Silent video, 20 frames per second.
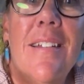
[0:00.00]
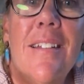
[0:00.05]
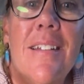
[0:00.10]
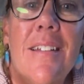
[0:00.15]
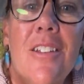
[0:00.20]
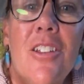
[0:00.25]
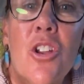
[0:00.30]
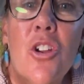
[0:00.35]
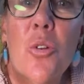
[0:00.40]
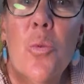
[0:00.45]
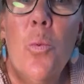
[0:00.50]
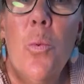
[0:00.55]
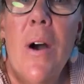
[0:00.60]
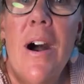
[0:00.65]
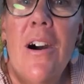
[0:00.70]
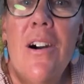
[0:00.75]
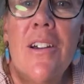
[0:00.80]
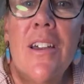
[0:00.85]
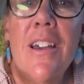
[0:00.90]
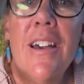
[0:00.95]
You're
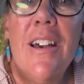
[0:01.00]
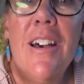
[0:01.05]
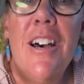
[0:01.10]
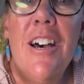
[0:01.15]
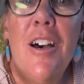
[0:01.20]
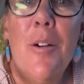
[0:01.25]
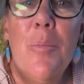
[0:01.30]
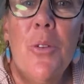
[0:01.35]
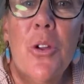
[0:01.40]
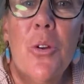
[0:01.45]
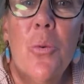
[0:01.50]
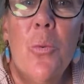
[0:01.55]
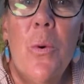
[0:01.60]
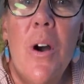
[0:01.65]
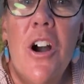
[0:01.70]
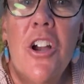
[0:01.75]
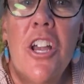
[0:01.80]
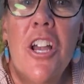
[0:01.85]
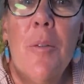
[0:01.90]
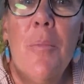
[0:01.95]
welcome. You're
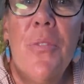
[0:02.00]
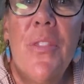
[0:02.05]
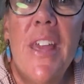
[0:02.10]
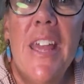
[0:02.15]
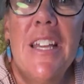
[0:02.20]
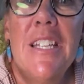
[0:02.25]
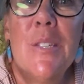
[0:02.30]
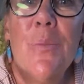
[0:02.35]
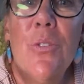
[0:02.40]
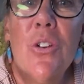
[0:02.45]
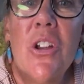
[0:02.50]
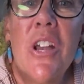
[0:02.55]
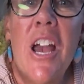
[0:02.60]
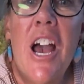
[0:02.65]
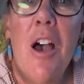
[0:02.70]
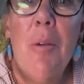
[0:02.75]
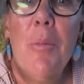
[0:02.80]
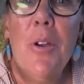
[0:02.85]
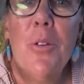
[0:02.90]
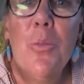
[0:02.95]
welcome. Thanks for
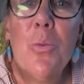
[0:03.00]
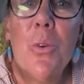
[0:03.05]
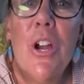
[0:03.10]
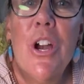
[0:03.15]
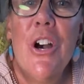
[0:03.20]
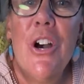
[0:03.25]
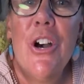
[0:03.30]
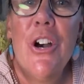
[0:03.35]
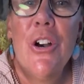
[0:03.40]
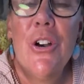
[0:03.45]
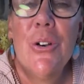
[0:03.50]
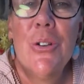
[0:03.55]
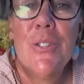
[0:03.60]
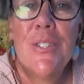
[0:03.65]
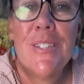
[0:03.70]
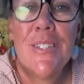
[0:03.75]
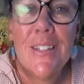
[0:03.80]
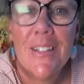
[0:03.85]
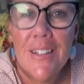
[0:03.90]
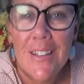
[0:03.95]
coming,
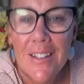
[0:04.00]
Rose.